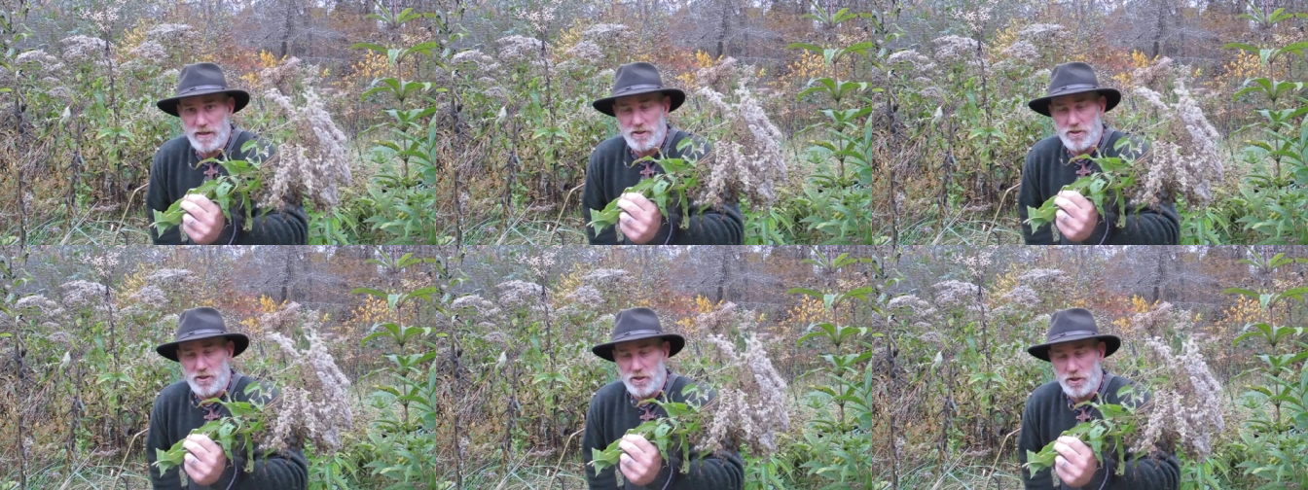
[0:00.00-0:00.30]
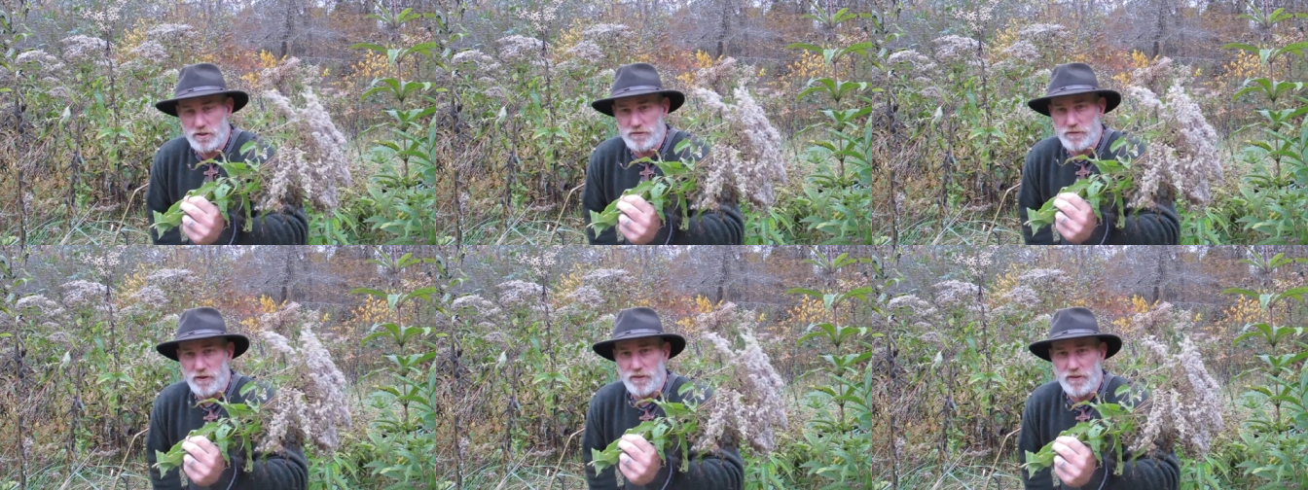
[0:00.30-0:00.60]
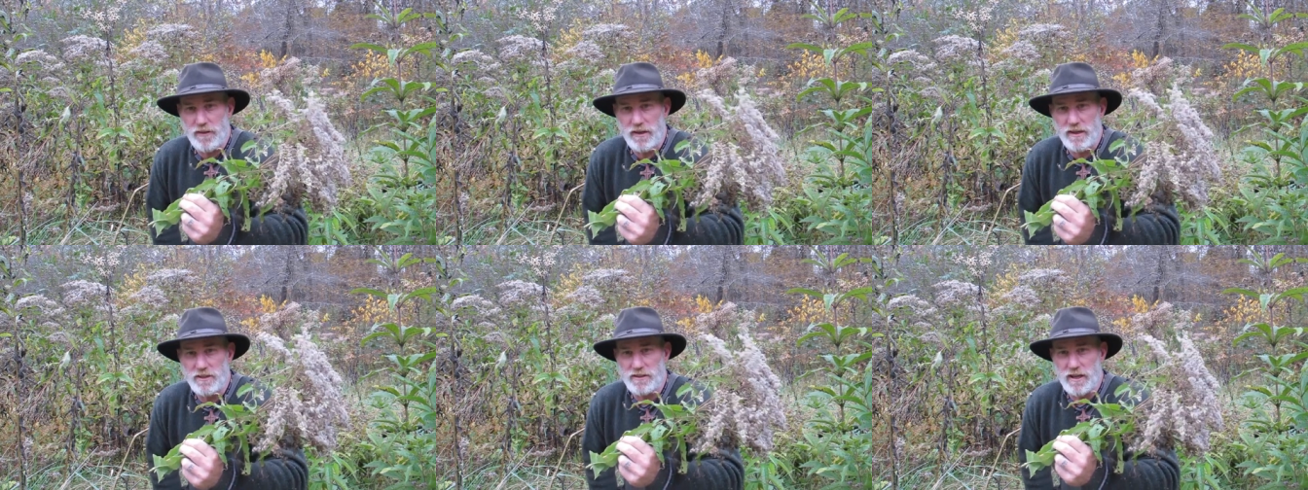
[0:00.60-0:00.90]
It's used for
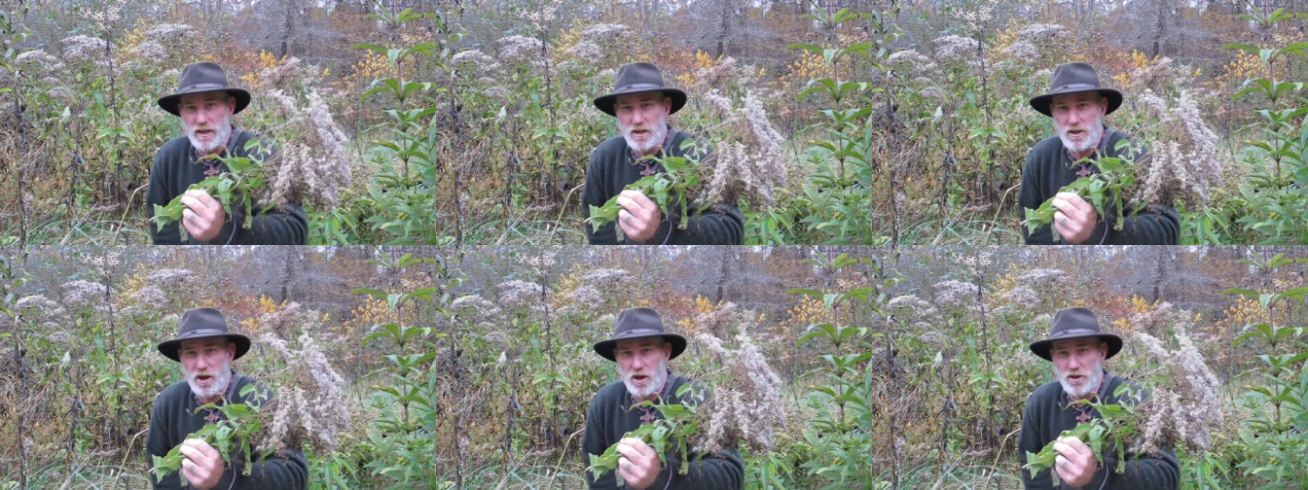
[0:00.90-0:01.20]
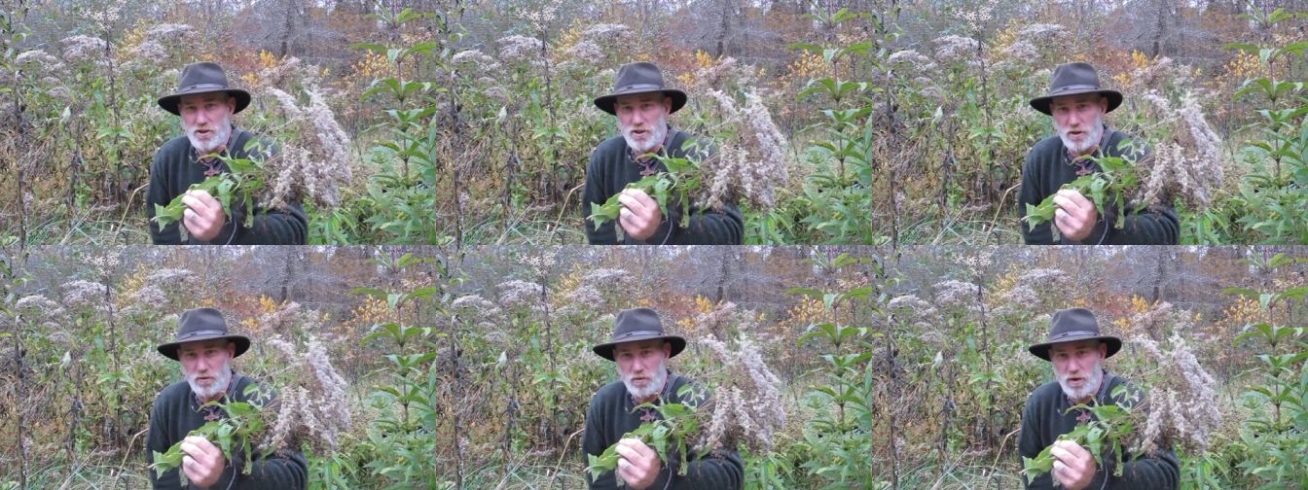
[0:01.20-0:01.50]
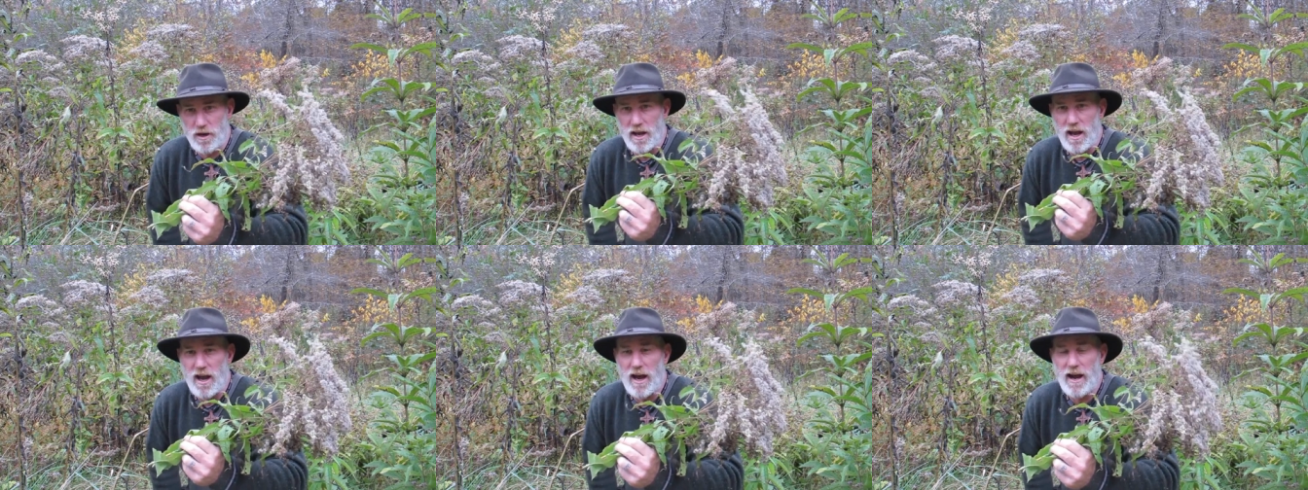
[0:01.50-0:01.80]
things that cause you to
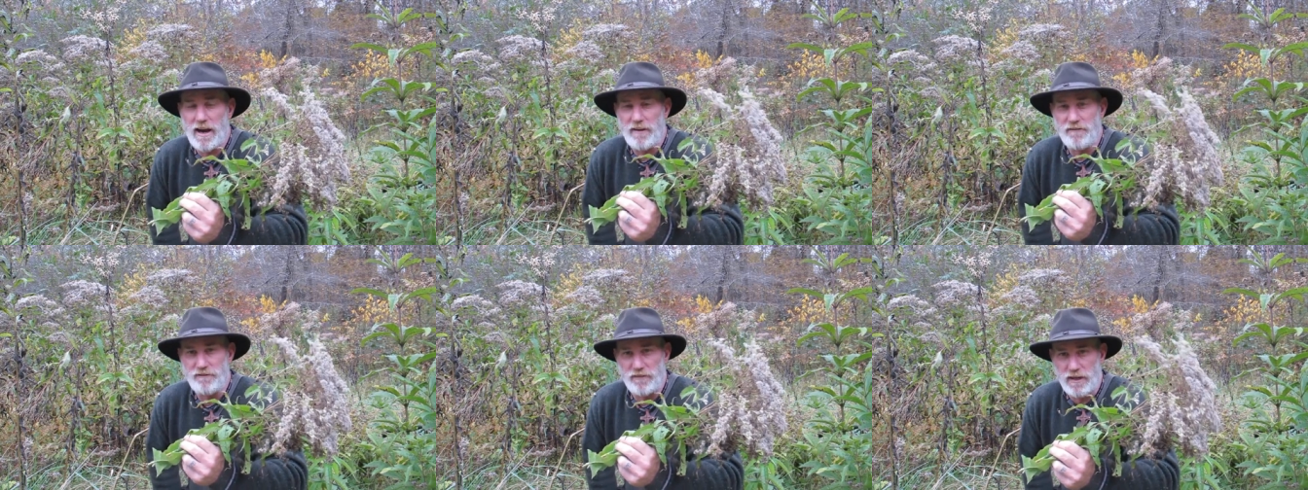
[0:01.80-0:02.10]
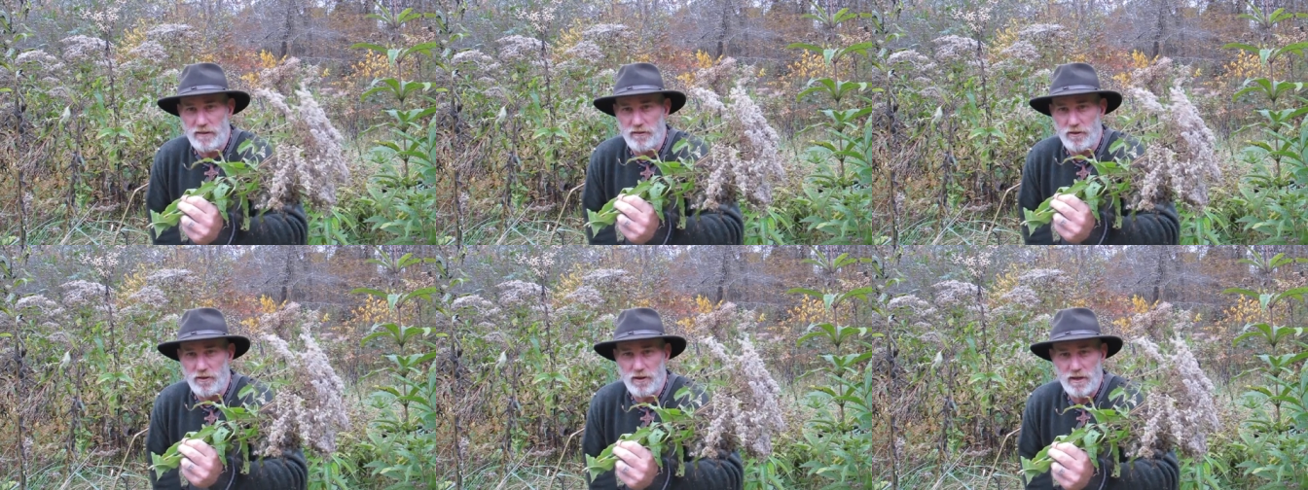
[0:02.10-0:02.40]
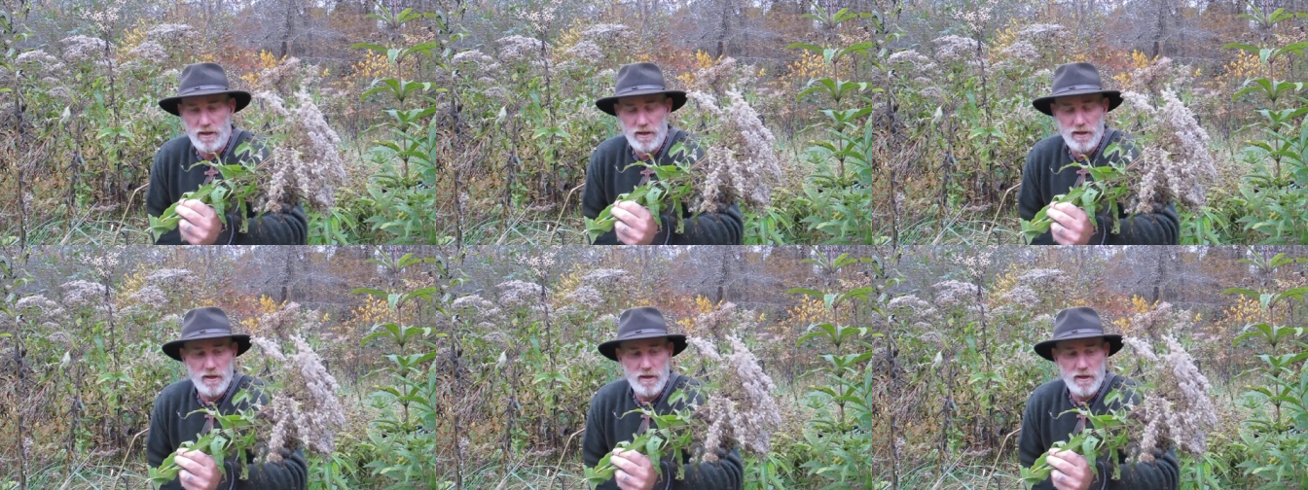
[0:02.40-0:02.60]
run a high fever.